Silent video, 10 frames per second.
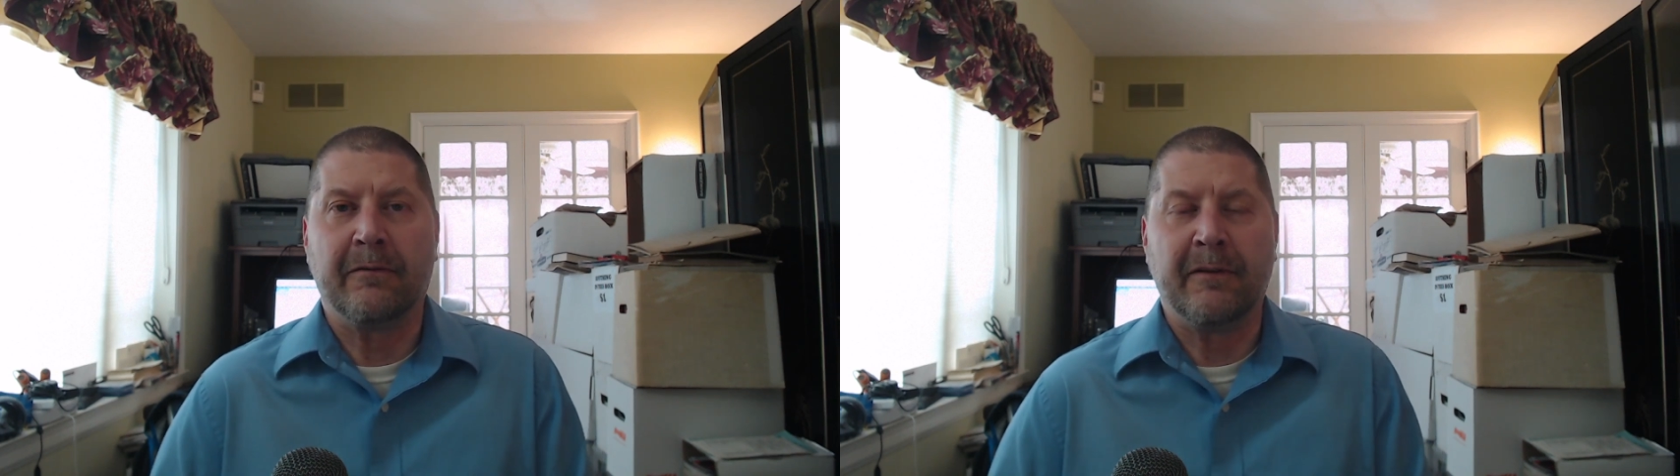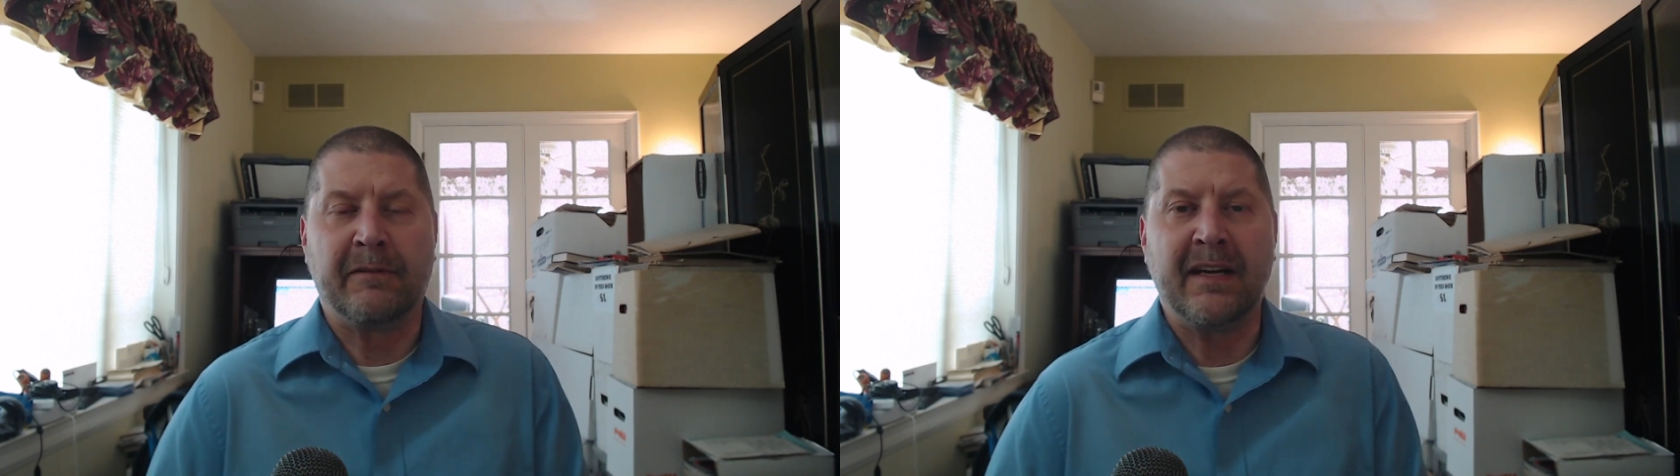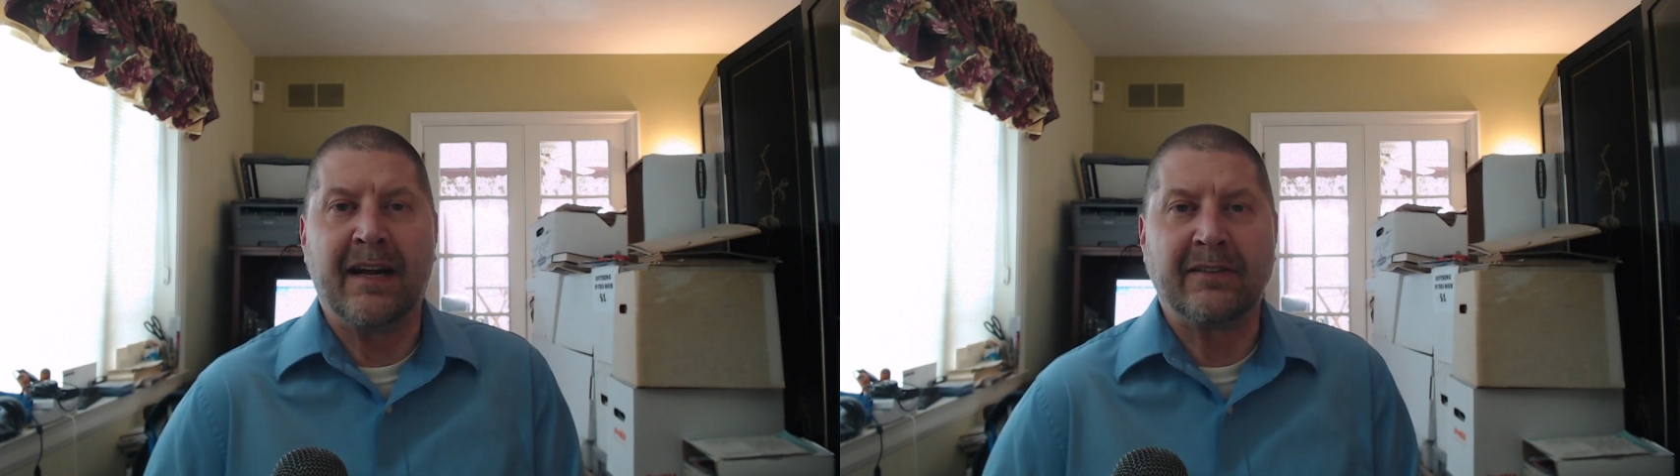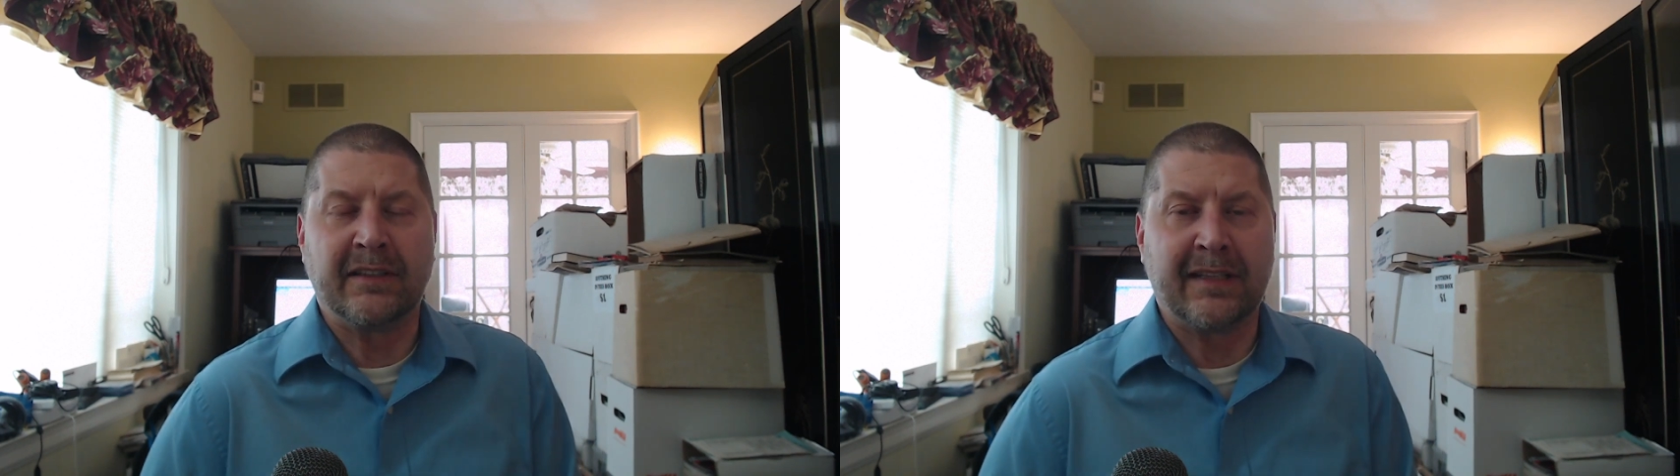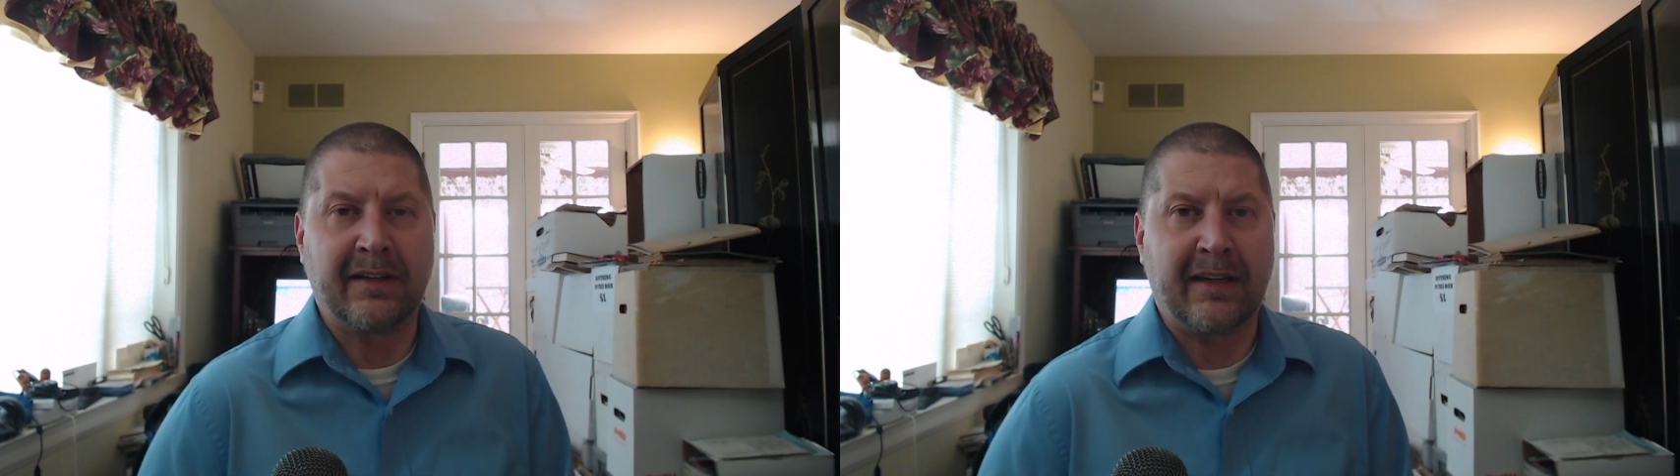15
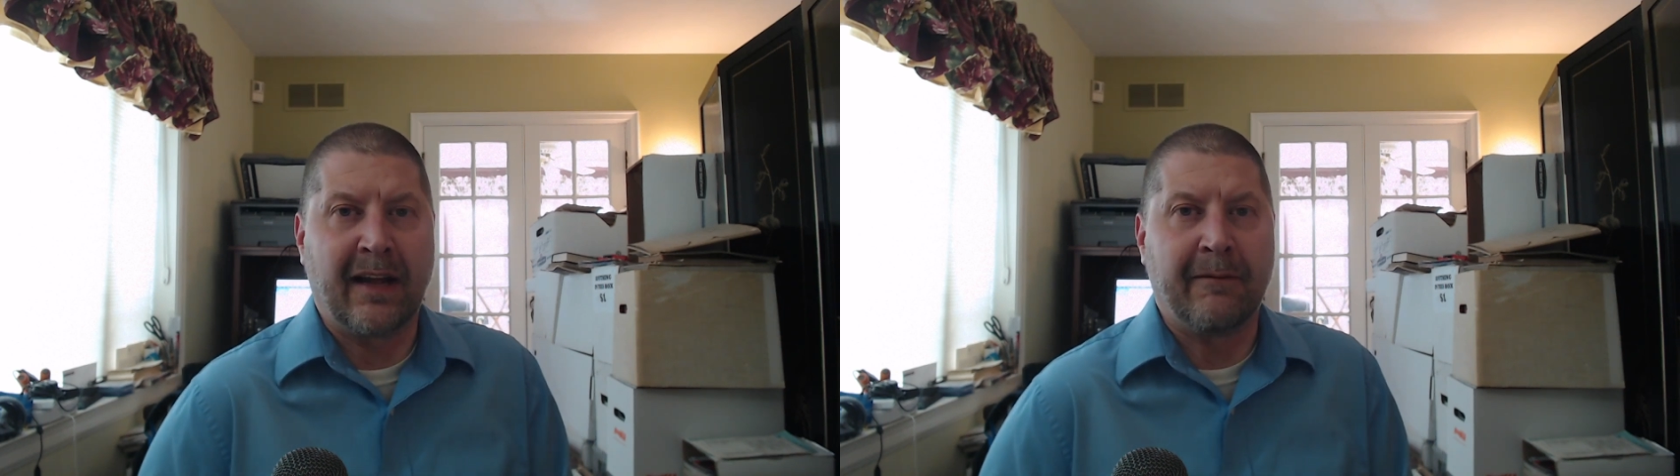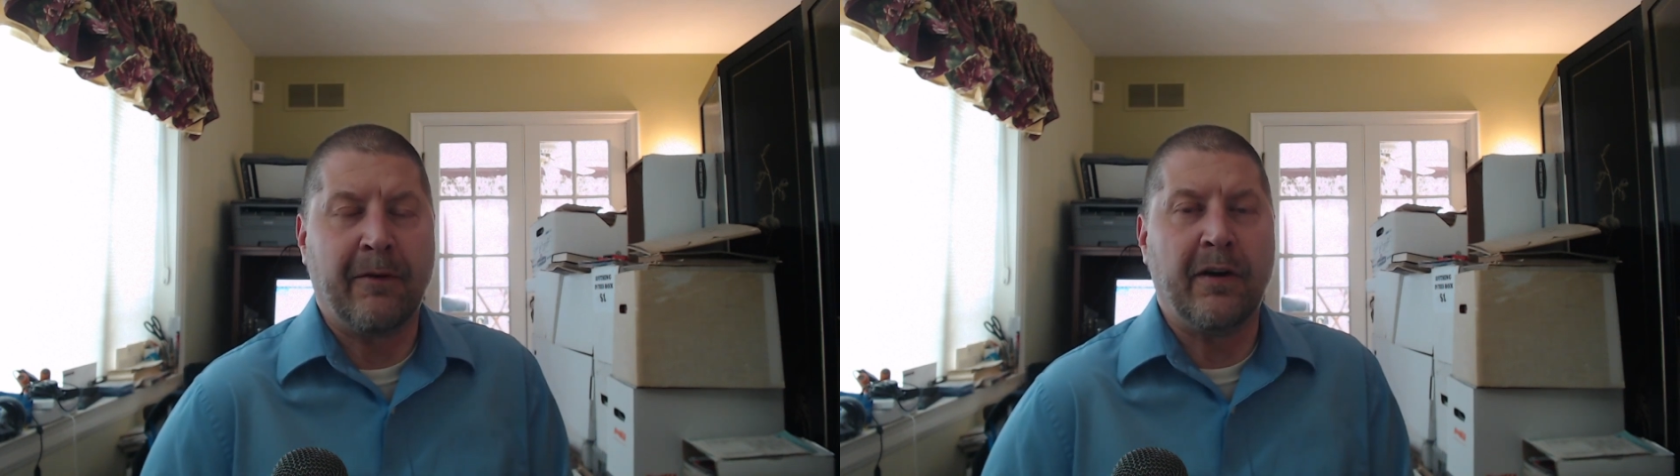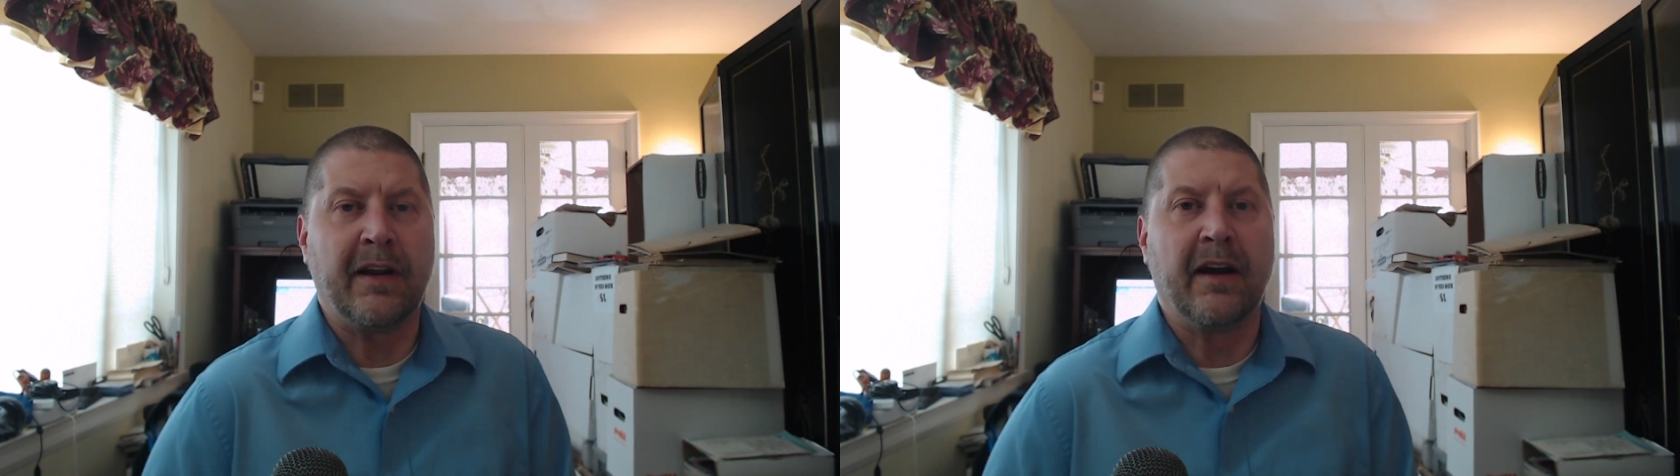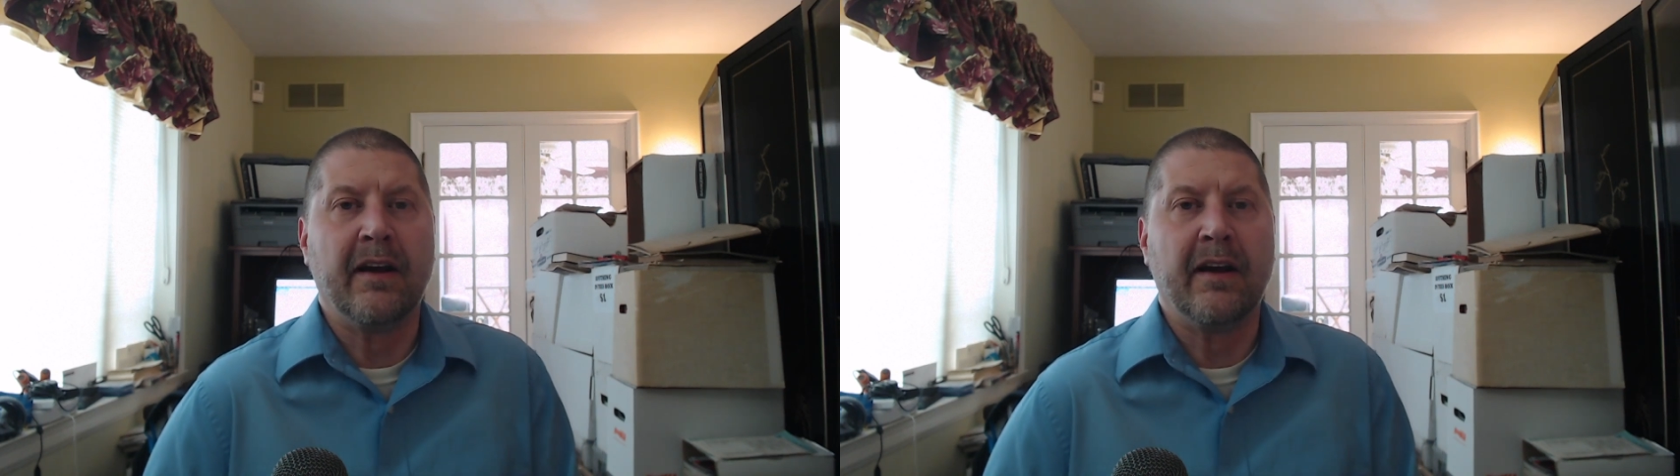ounces out to California.